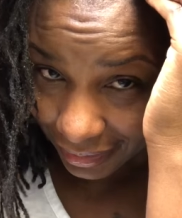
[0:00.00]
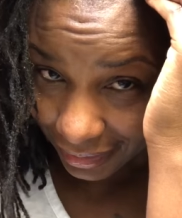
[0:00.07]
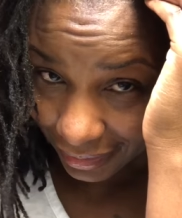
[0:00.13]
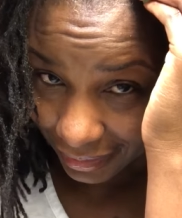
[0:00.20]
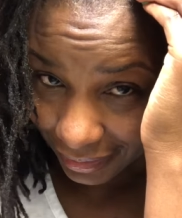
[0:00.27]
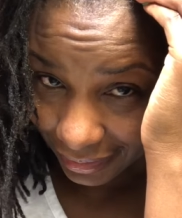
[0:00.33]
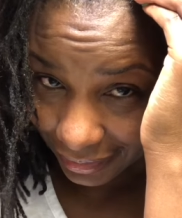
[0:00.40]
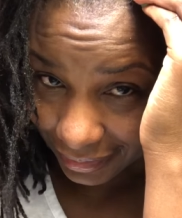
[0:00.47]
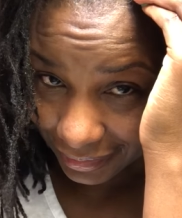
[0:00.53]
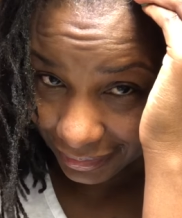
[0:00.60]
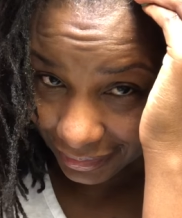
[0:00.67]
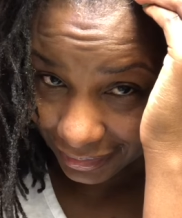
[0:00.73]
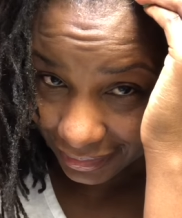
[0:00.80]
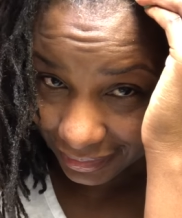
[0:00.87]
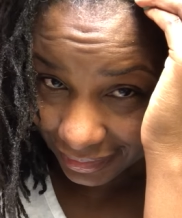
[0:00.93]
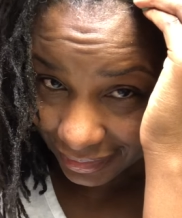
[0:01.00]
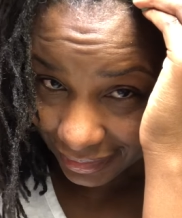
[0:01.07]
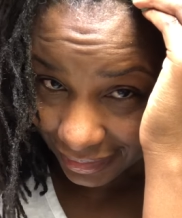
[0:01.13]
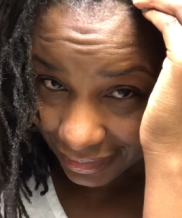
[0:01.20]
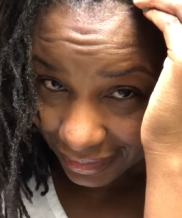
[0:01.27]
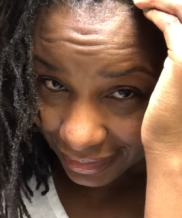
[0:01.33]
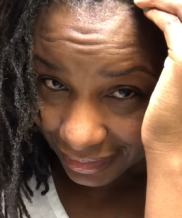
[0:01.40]
8,
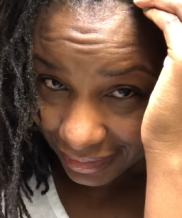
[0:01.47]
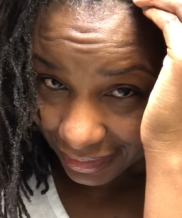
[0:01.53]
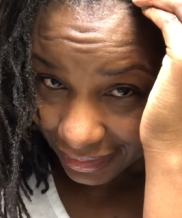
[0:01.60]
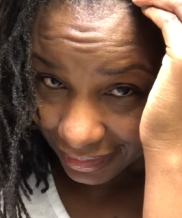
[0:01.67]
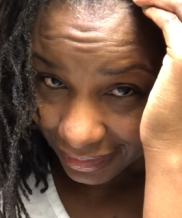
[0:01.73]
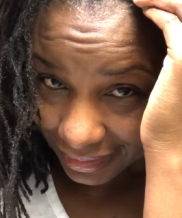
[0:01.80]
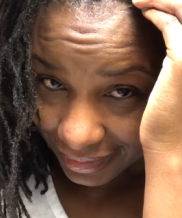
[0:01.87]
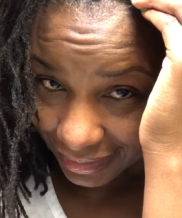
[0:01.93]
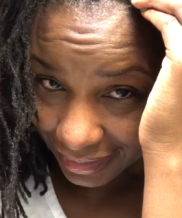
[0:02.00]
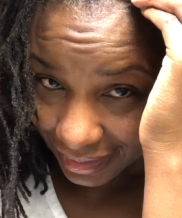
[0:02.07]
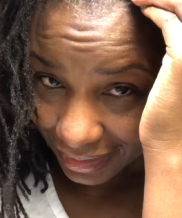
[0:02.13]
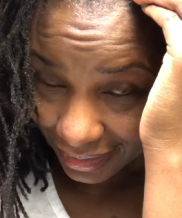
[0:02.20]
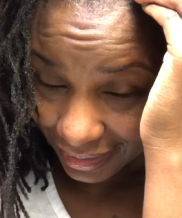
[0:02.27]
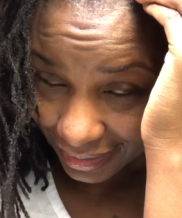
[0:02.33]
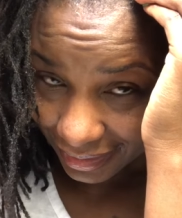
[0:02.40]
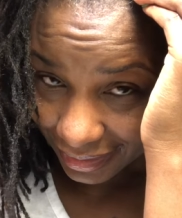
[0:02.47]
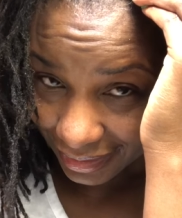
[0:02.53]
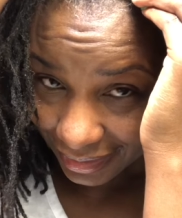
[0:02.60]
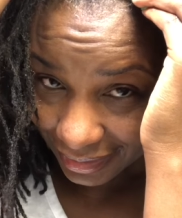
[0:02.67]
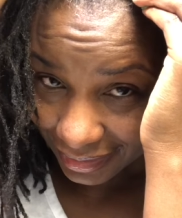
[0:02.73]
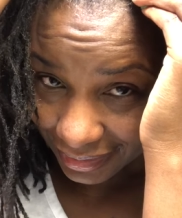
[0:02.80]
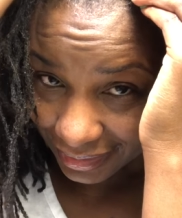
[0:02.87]

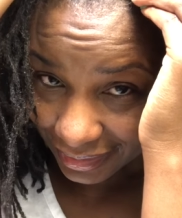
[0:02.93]
9,